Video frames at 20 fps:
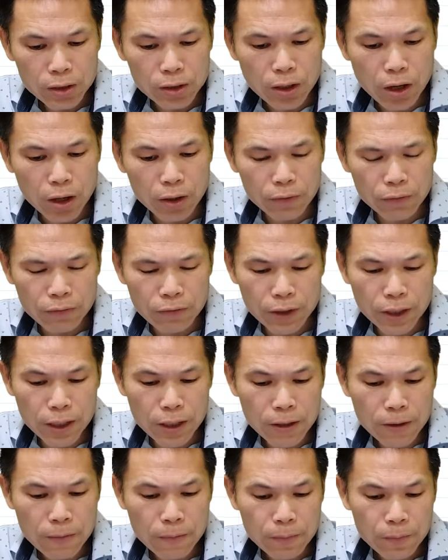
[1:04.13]
dot
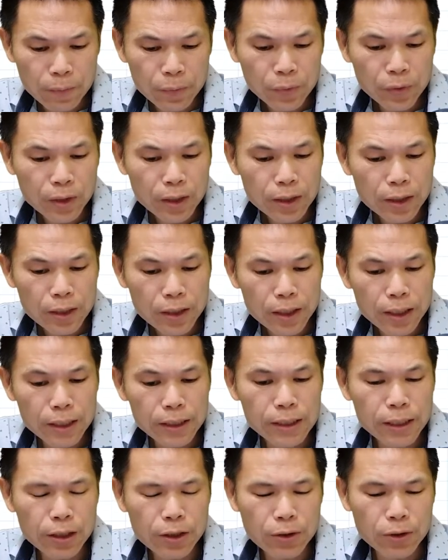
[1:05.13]
v
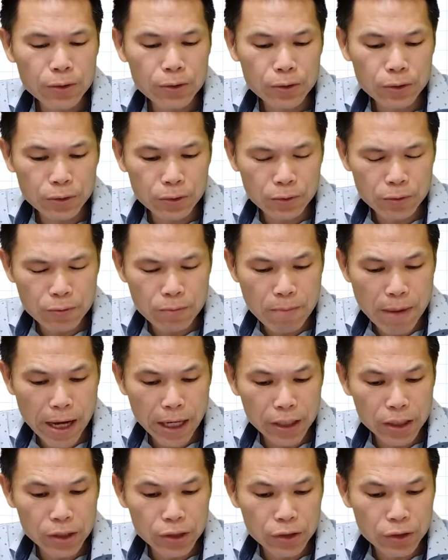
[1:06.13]
is equal to
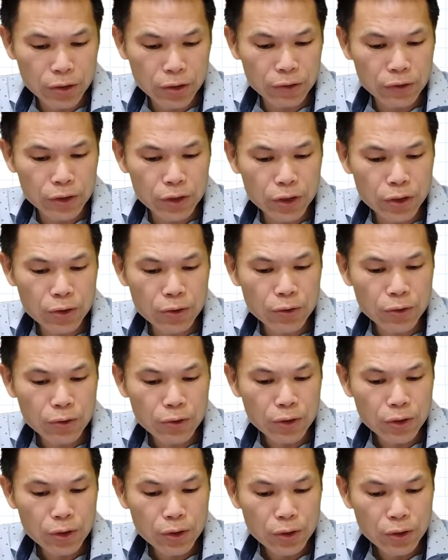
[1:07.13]
magnitude of
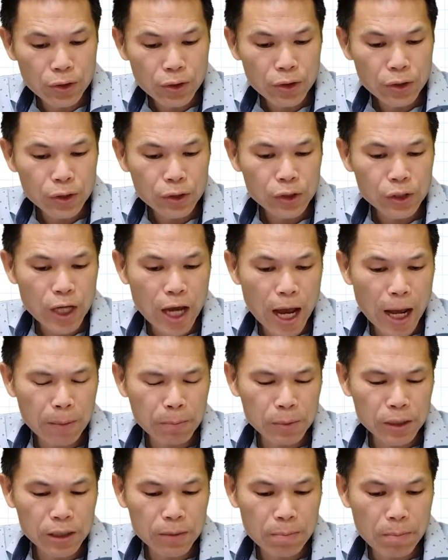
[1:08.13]
u
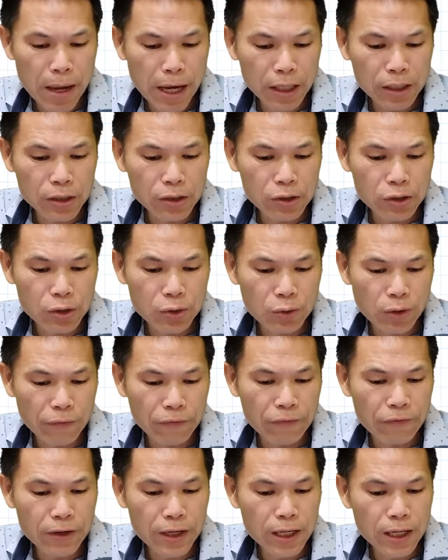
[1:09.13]
times magnitude
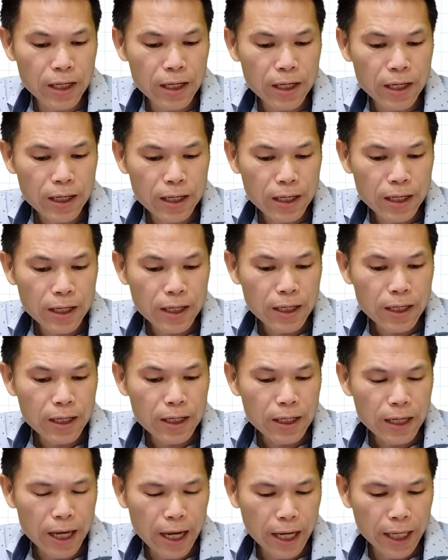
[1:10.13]
of v
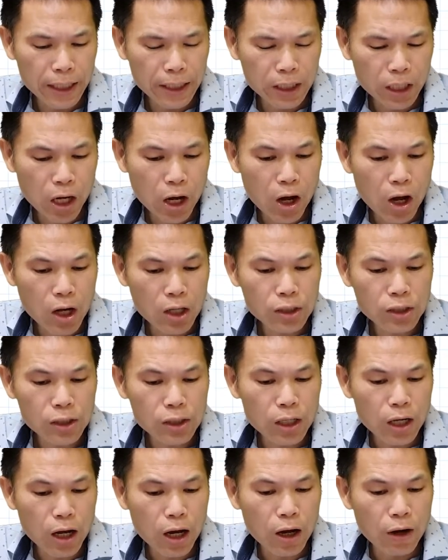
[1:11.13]
and
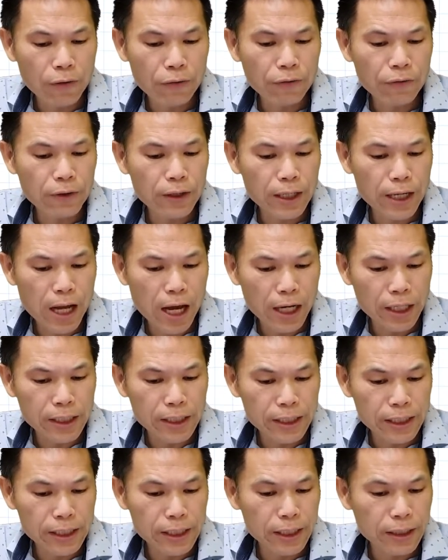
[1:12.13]
cos of
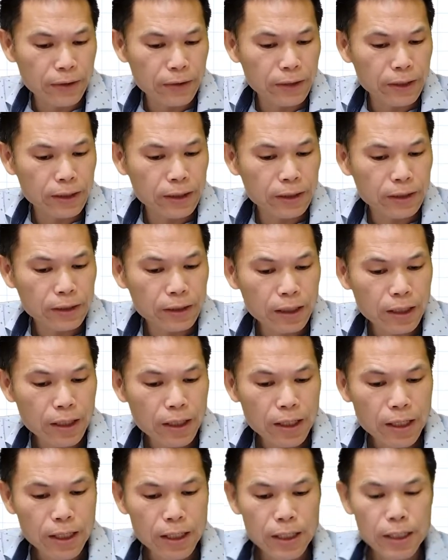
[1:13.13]
90 degrees.
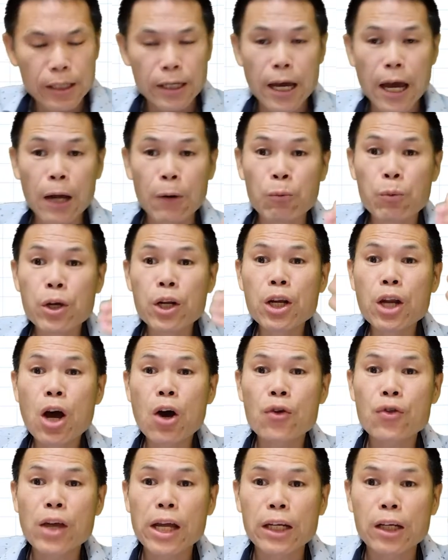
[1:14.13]
And we
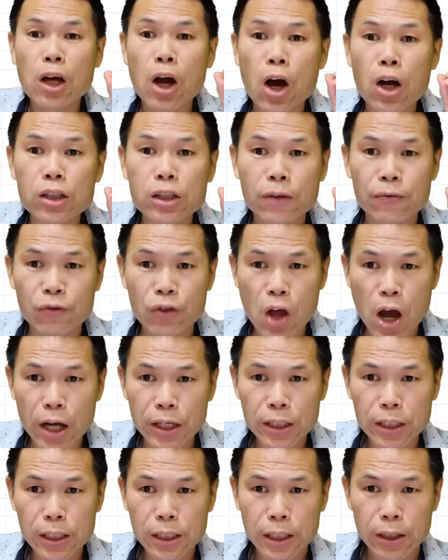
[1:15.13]
know that cos of
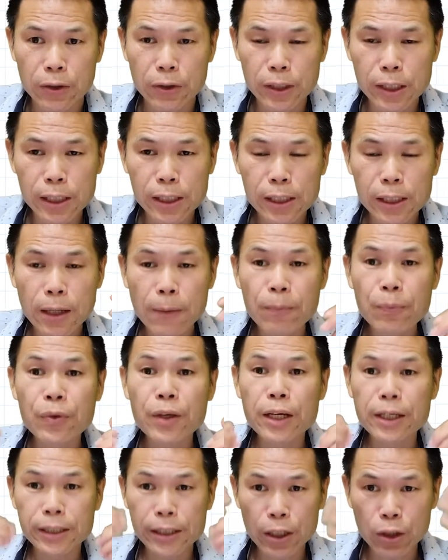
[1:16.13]
90 degrees
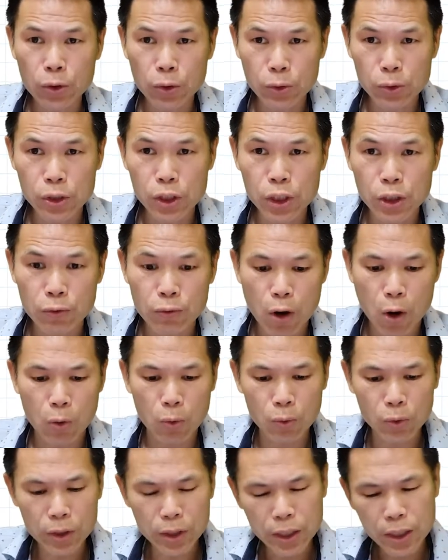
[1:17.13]
is equal to
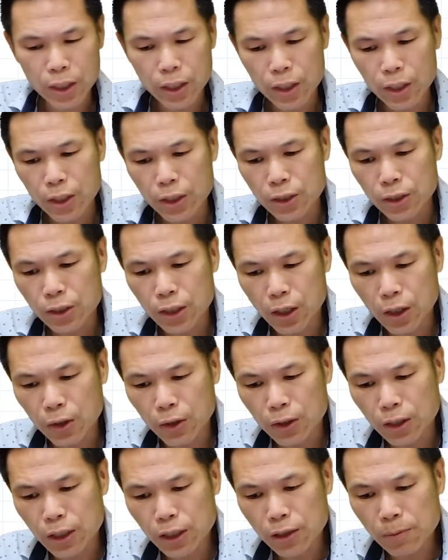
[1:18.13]
0.
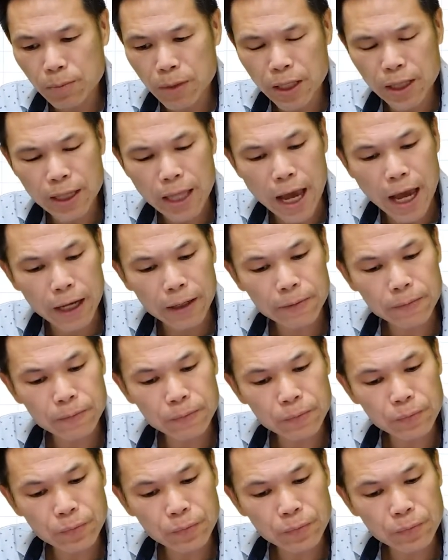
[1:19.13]
So this means that